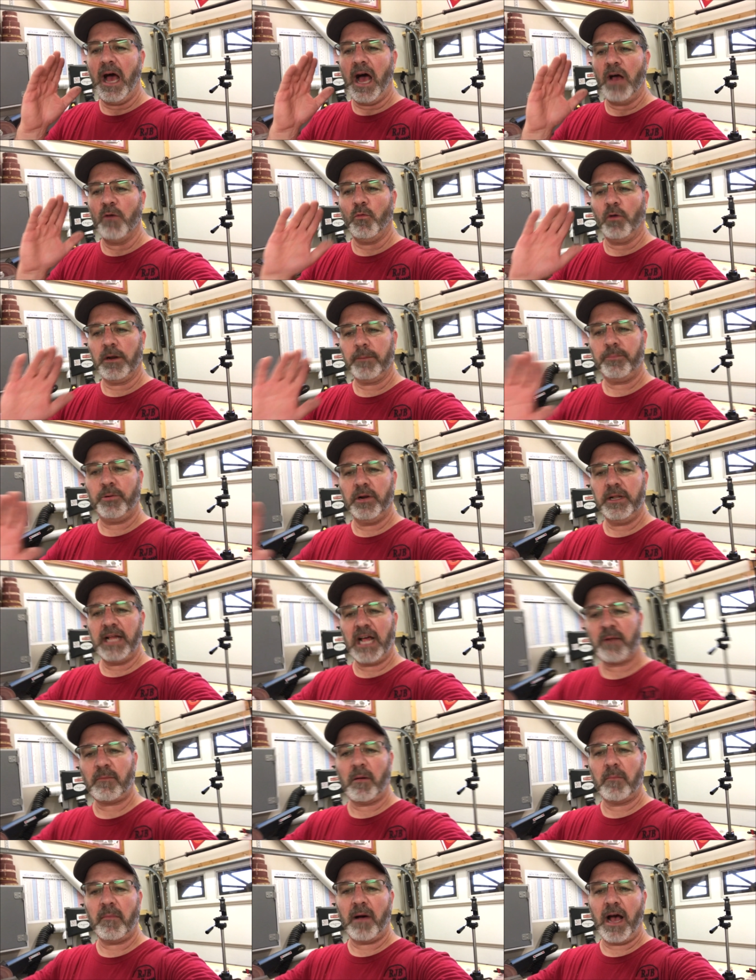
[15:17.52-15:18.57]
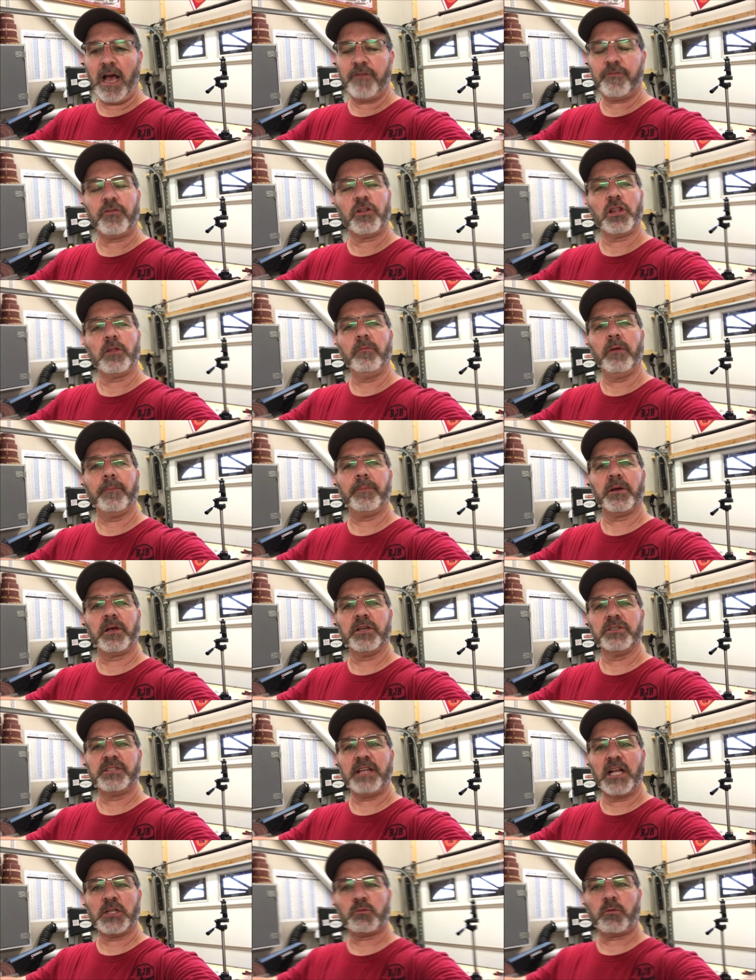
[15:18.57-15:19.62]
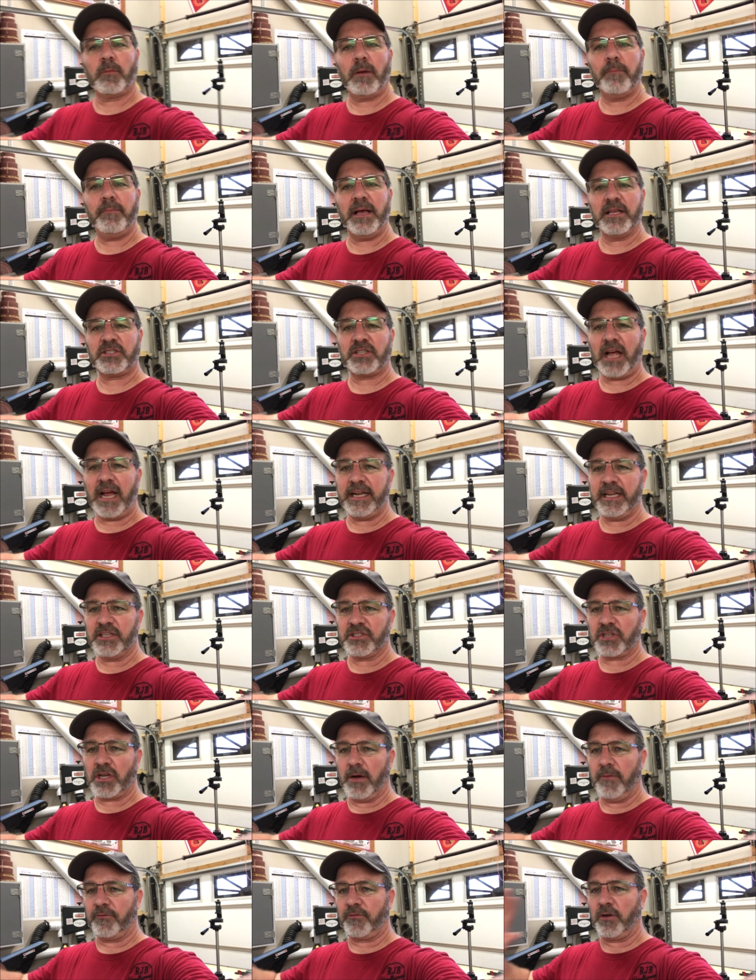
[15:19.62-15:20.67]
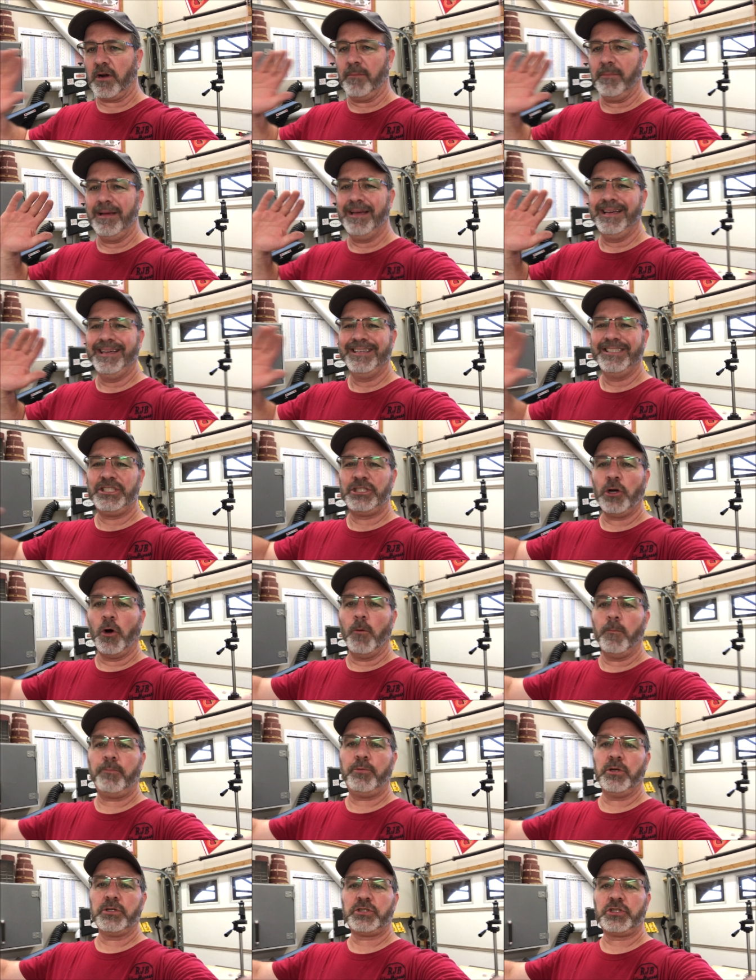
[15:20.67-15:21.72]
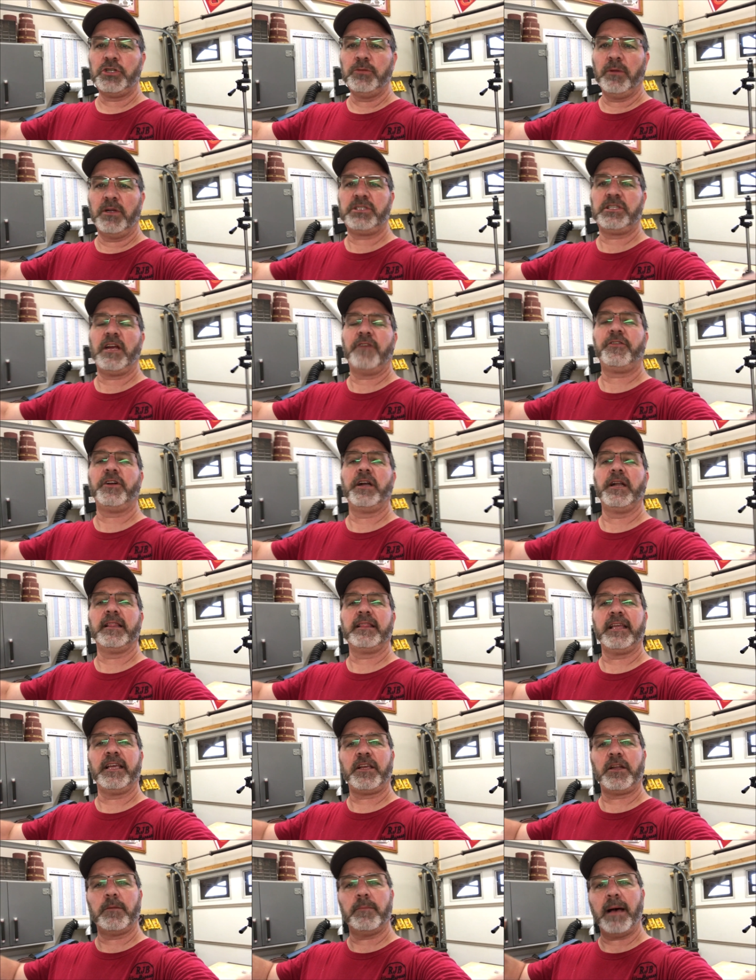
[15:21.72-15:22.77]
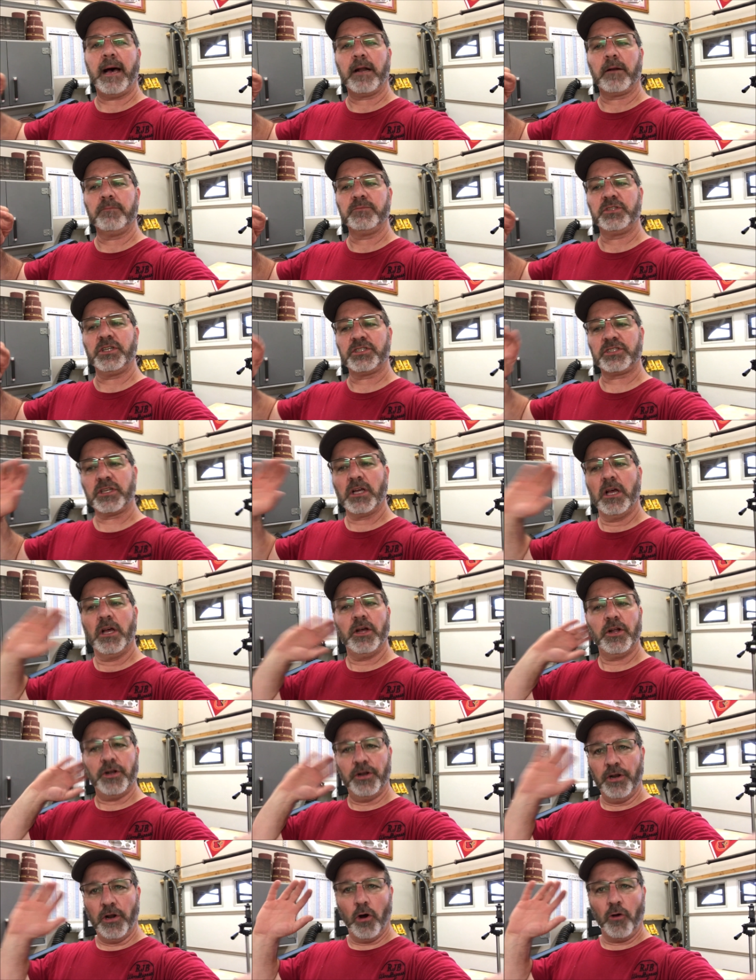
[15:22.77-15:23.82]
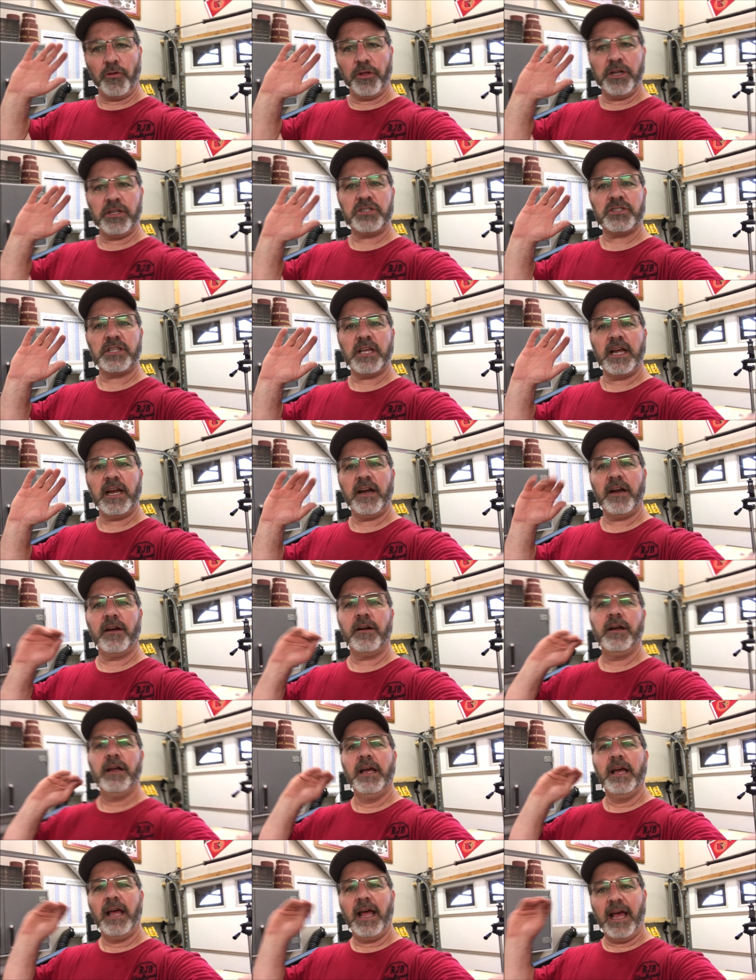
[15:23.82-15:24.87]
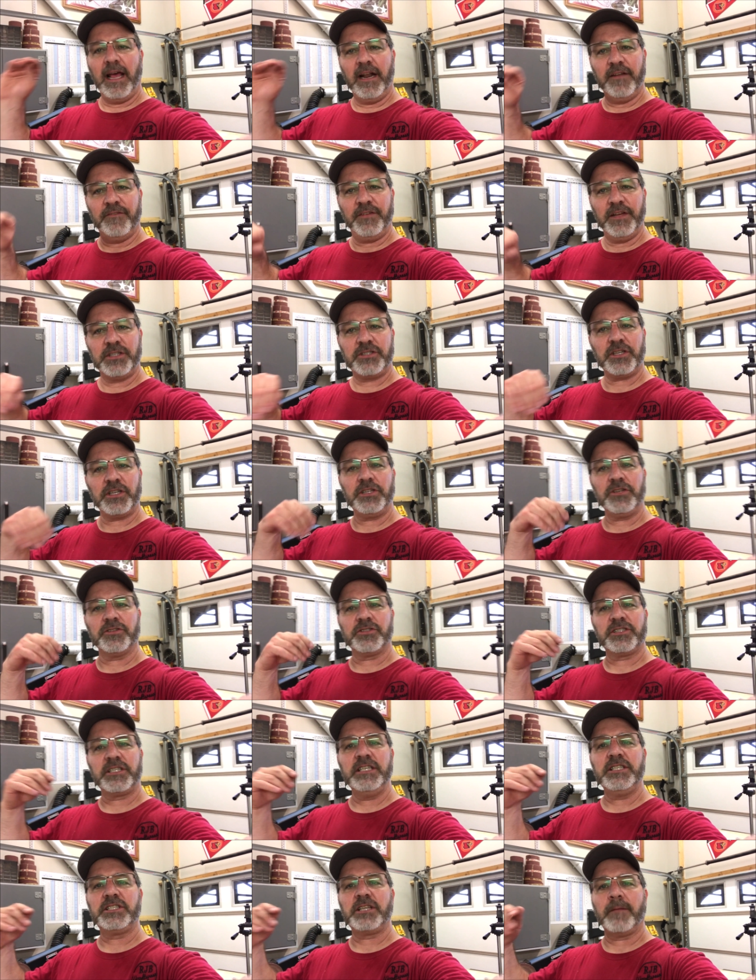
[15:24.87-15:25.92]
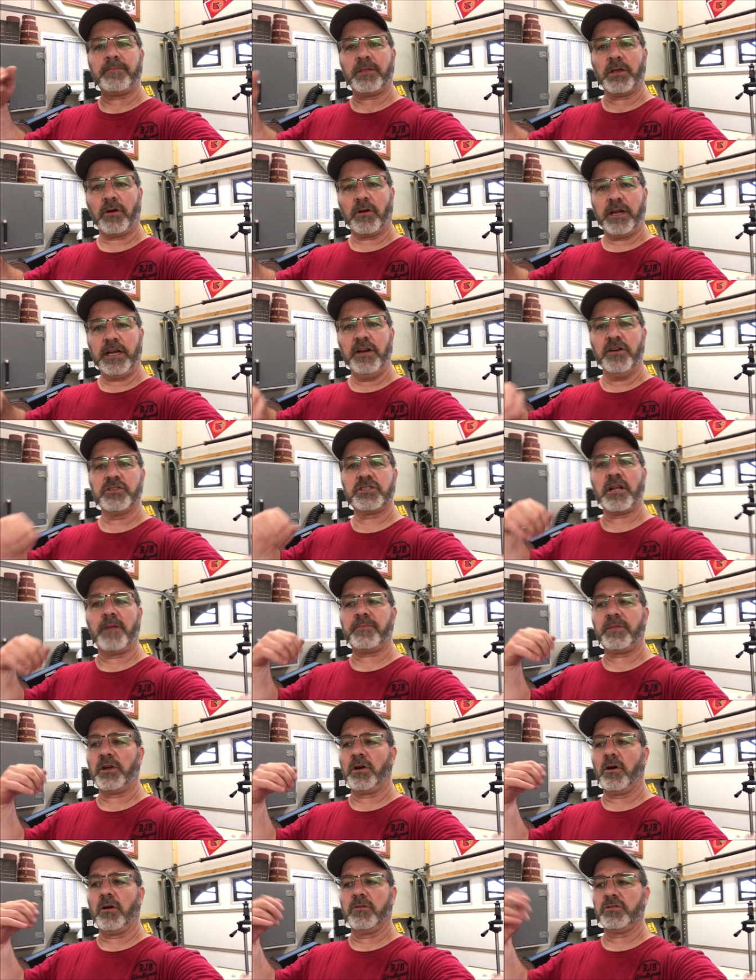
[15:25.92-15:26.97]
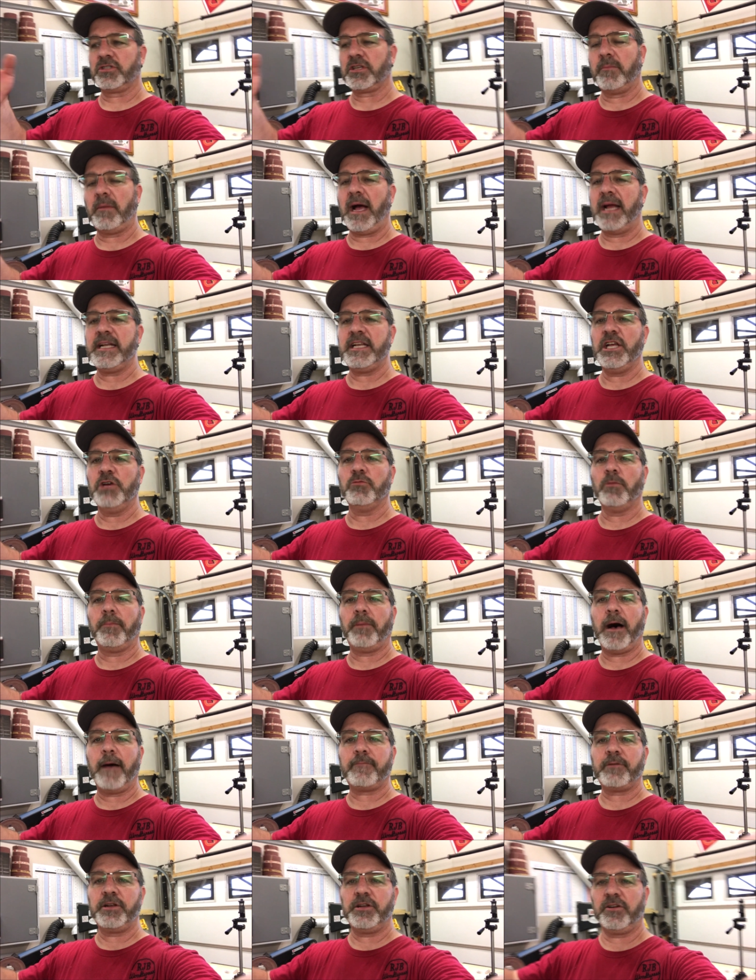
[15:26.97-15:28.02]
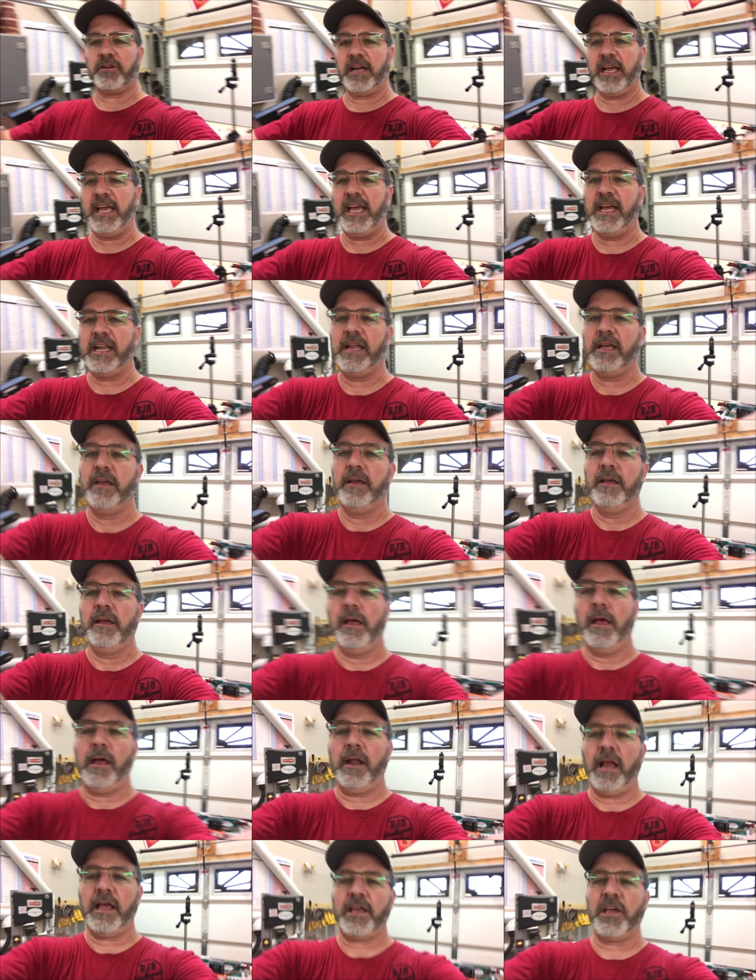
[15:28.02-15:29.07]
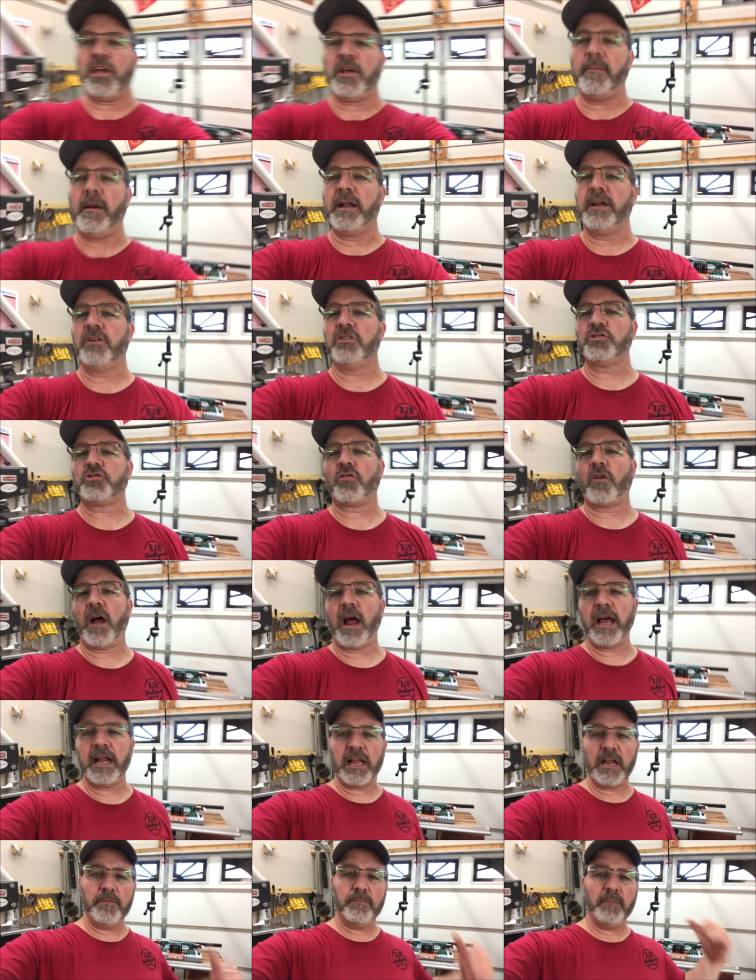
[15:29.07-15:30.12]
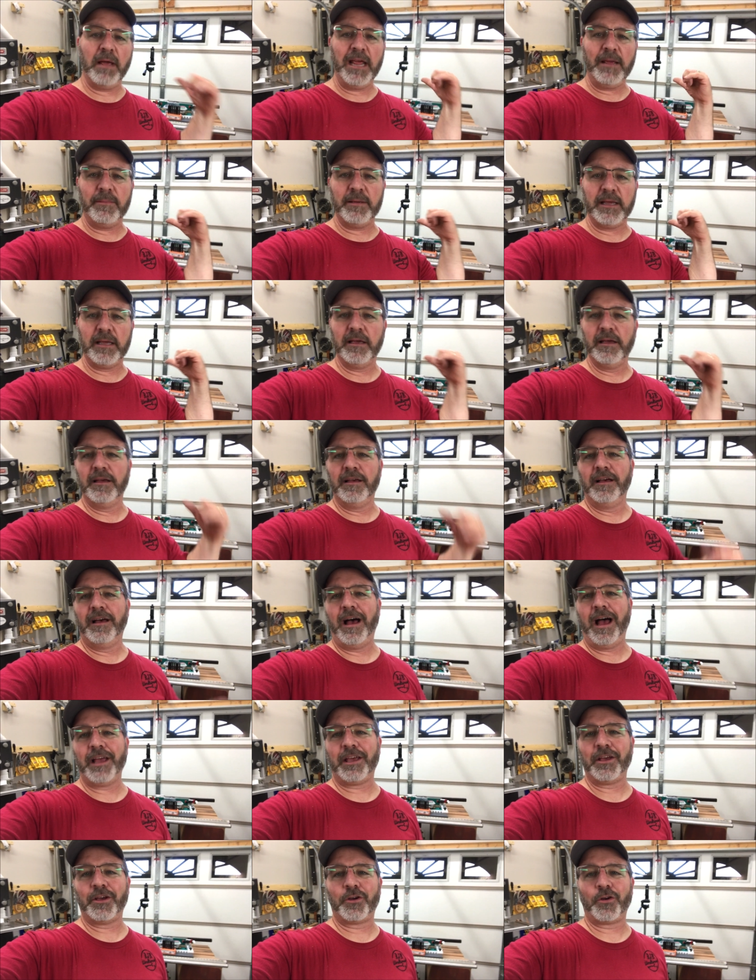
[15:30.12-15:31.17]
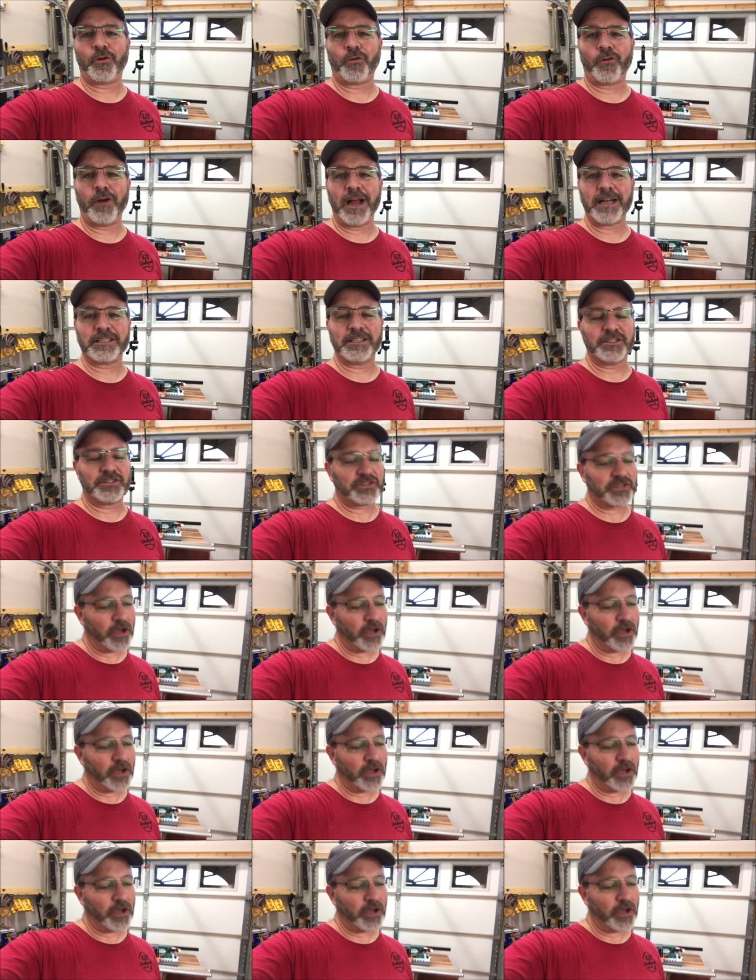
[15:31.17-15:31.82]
I want to put it out of my mind for a little bit, because that's where my best ideas come from. Don't put too much effort into thinking about them. Just know that it's there, and eventually you'll see something or hear something, or some idea will pop into your head, and I can come out here and try it, and maybe I can correct it.